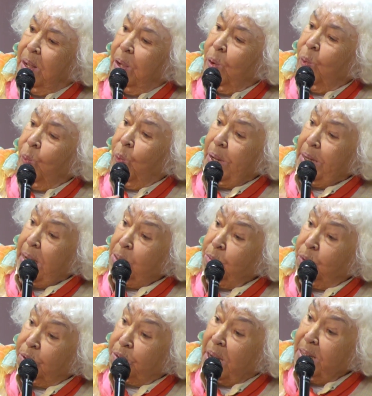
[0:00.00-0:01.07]
When I
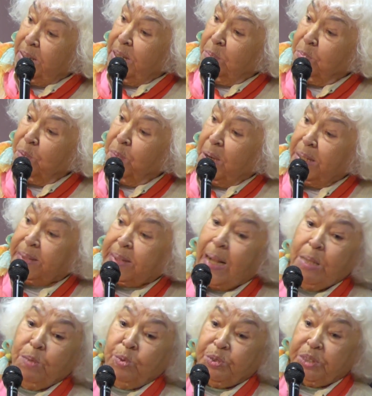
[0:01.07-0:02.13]
was under Mubarak,
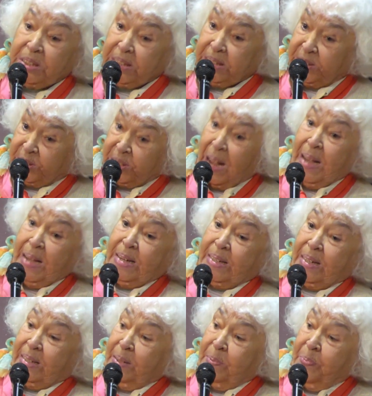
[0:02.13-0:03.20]
I was in
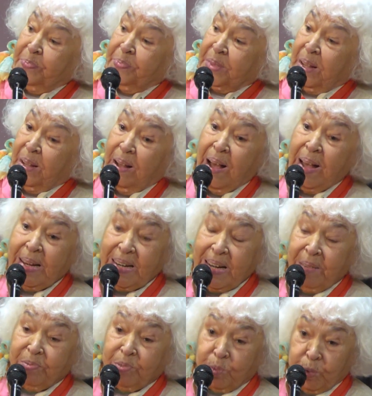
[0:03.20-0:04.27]
exile. I
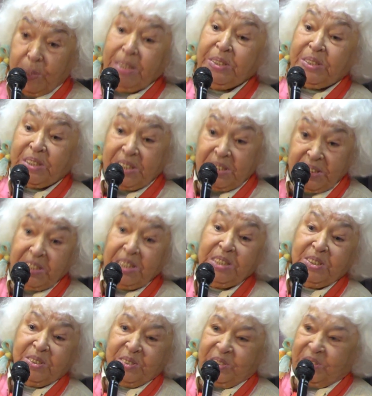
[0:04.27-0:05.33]
lived 20
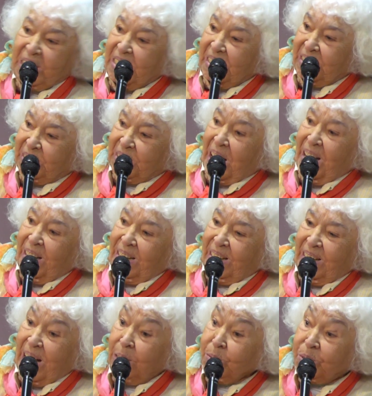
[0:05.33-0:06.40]
years in exile
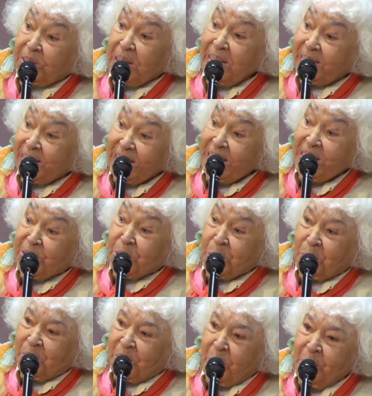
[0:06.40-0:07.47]
outside Egypt.